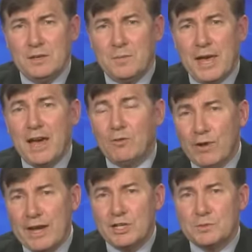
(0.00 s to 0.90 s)
but
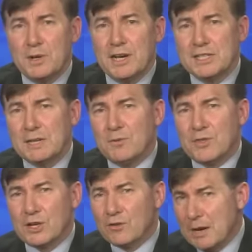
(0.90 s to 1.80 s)
outraged by some of
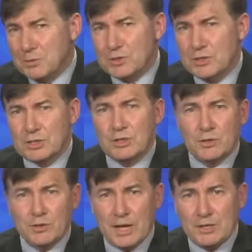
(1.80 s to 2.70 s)
the corruption that's gone
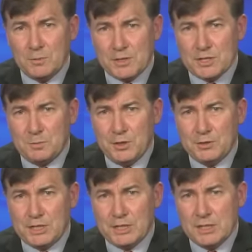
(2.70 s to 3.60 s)
on under Mr.
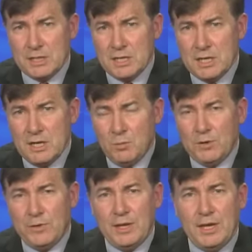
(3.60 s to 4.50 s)
Putin,
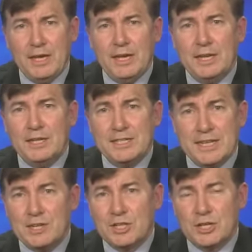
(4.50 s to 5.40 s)
with he and his
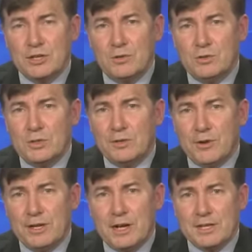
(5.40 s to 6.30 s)
inner circle doing
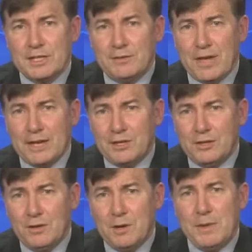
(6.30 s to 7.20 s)
very nicely, thank
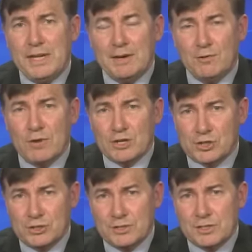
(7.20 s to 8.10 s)
you, and many other
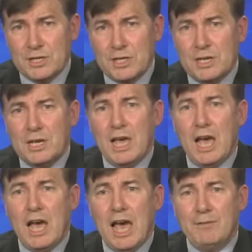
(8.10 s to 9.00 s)
Russians
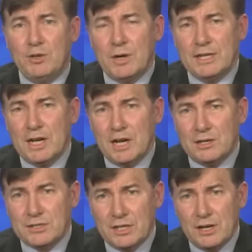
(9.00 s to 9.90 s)
having quite a
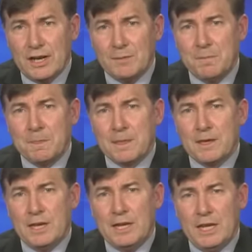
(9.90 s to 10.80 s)
hard time
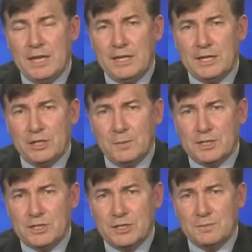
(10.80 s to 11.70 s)
in
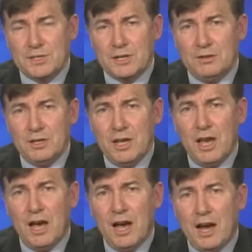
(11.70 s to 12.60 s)
economic terms. So
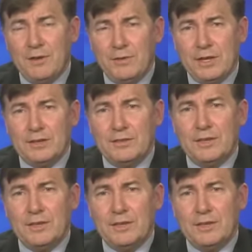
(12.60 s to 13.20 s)
I think